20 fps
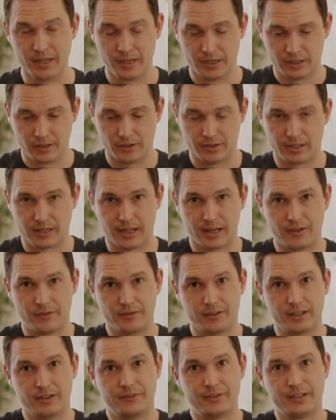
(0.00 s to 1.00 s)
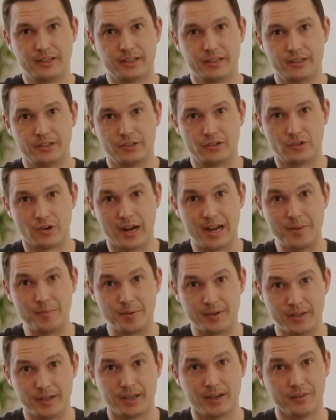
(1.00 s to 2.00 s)
So it's kind of lifting a drape
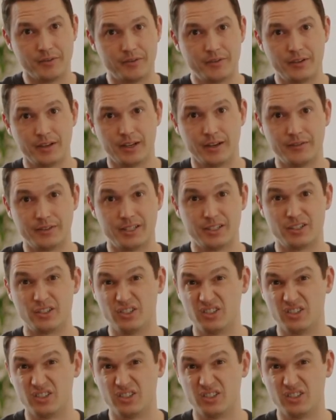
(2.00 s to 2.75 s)
of tissue.